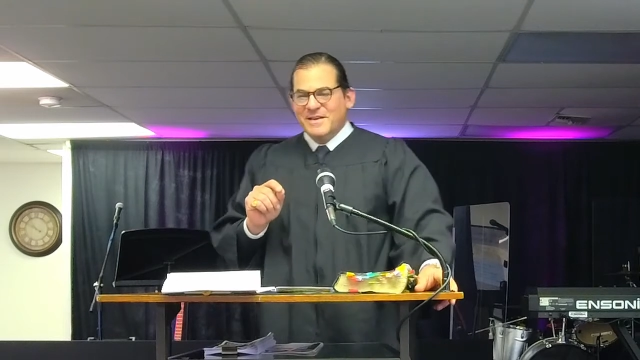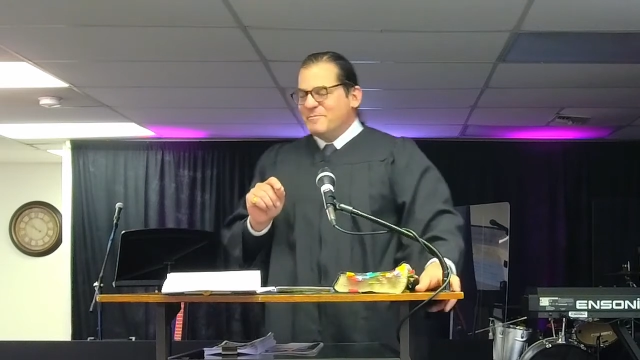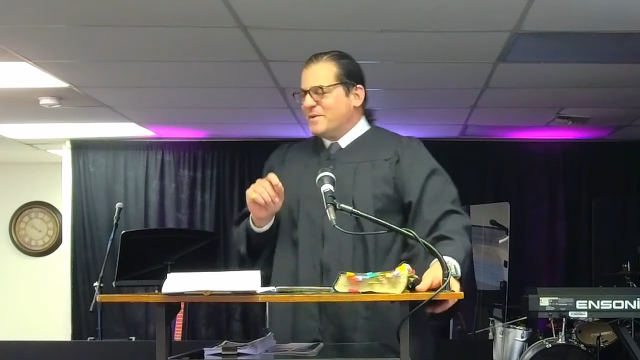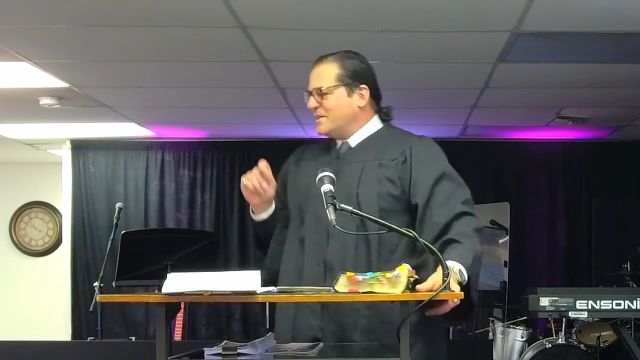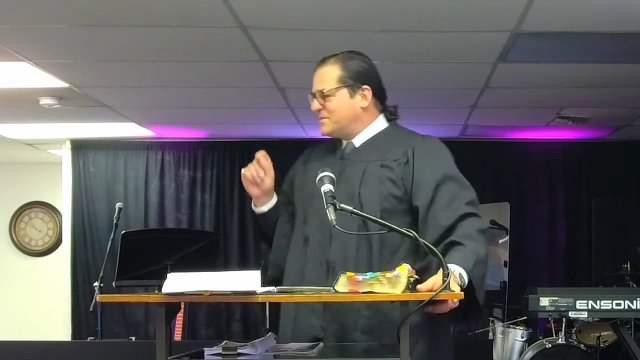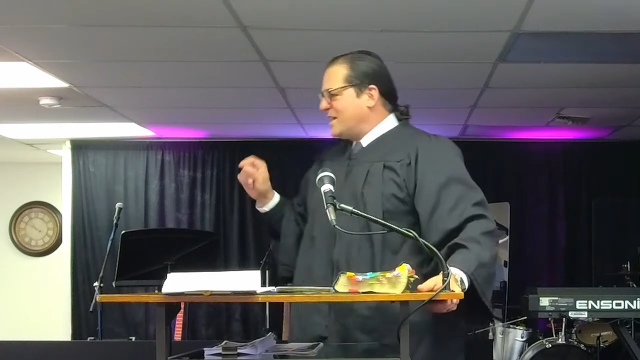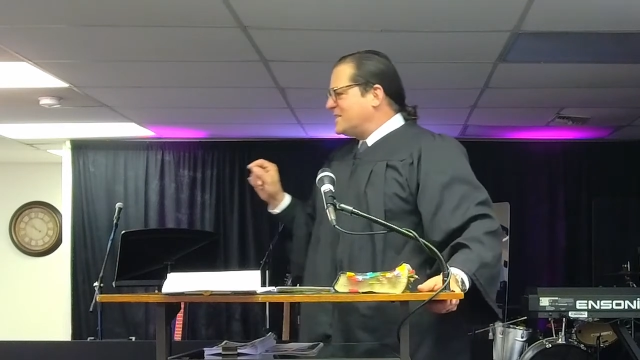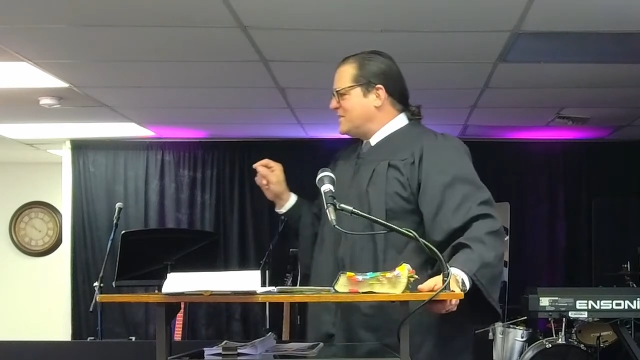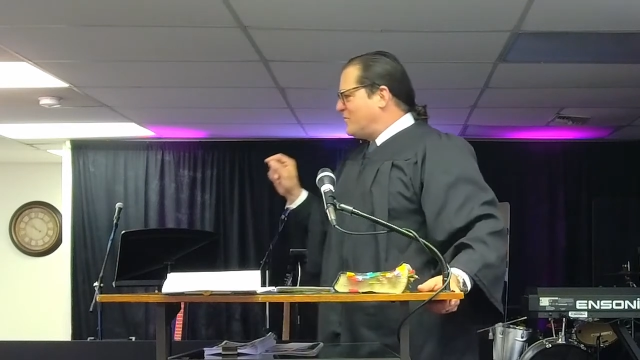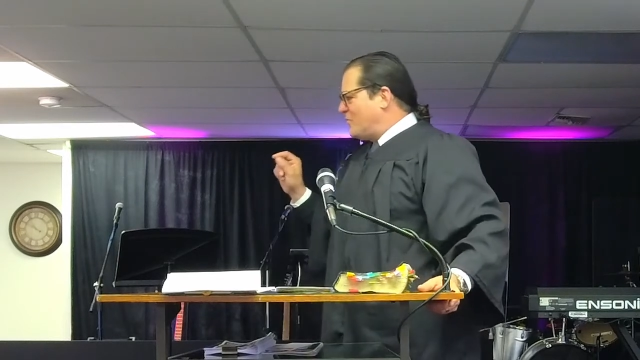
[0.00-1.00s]
But I'll tell
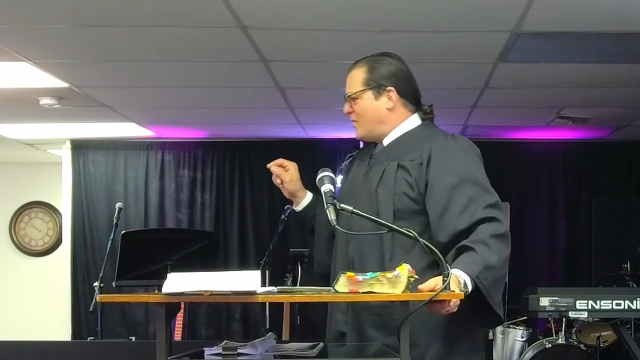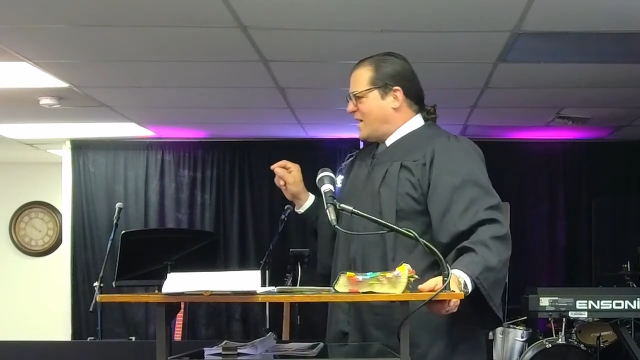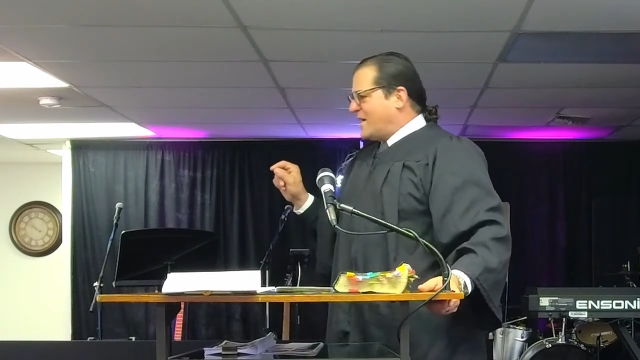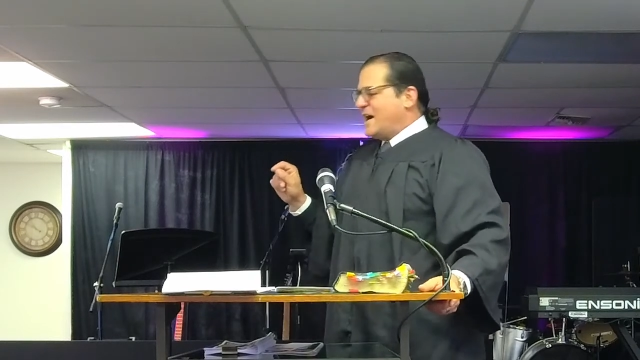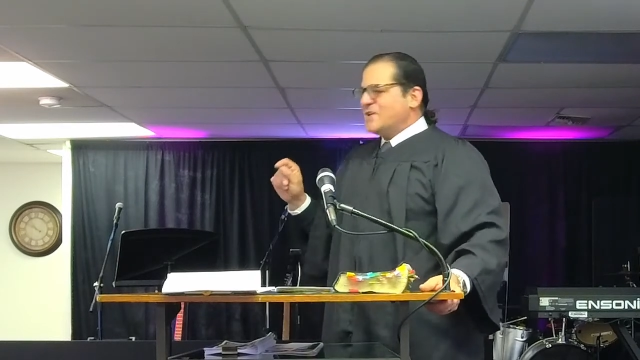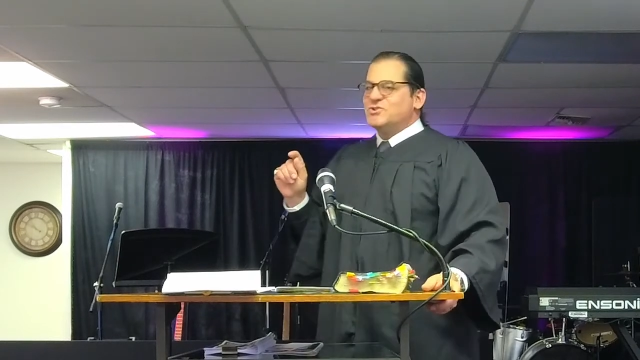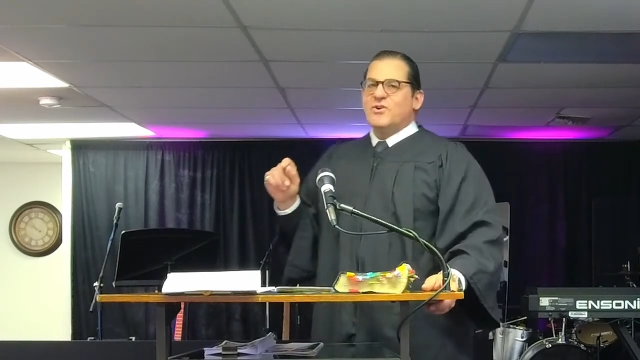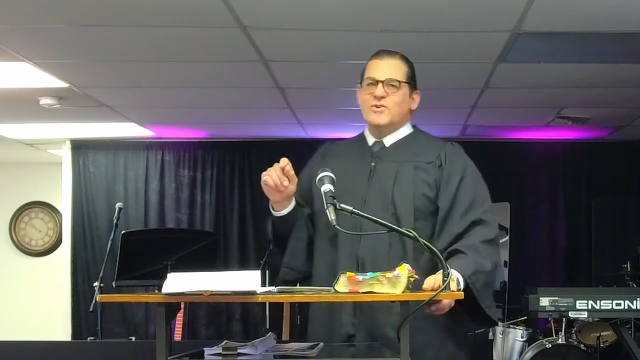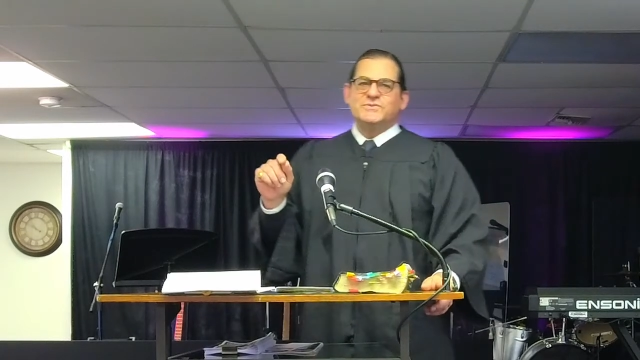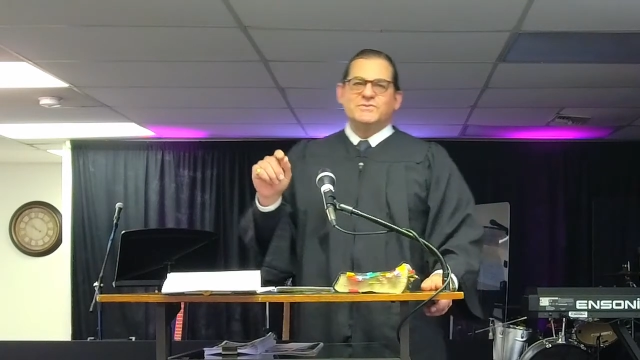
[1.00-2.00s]
you why I
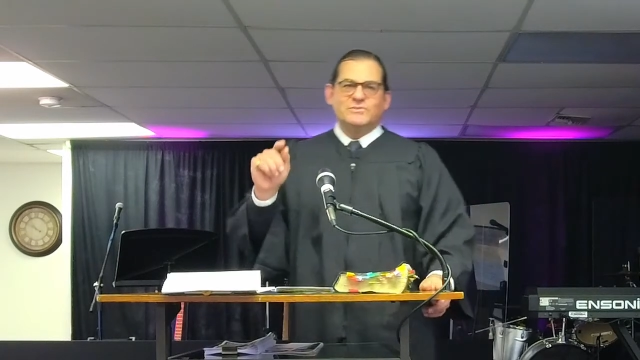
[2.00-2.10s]
chose